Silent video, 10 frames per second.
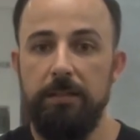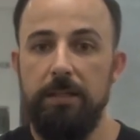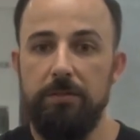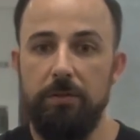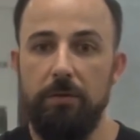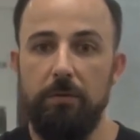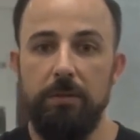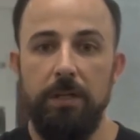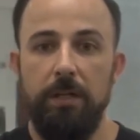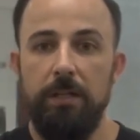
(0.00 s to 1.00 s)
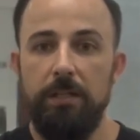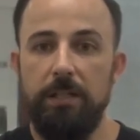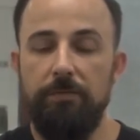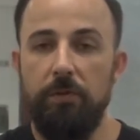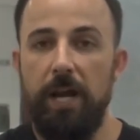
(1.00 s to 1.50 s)
So
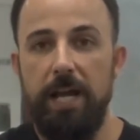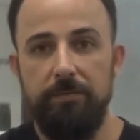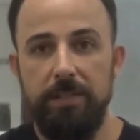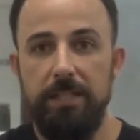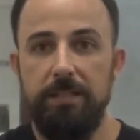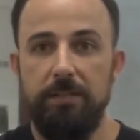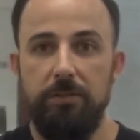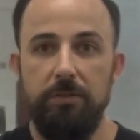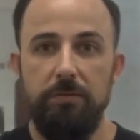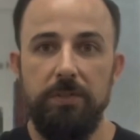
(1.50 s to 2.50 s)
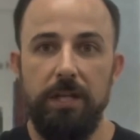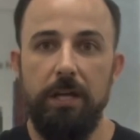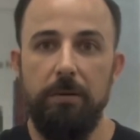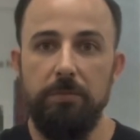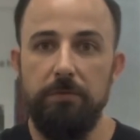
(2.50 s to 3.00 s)
if you're having these issues,
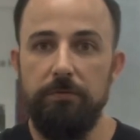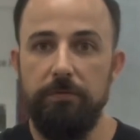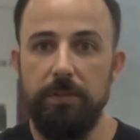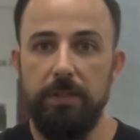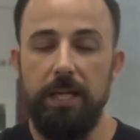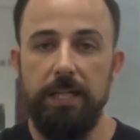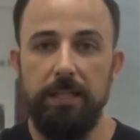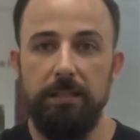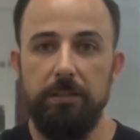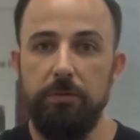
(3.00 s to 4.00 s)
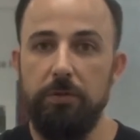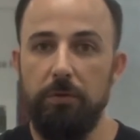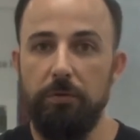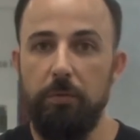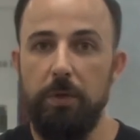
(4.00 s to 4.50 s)
you feel like you
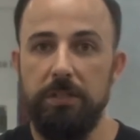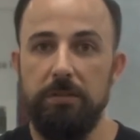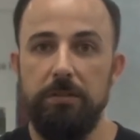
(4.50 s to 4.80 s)
don't know what to do,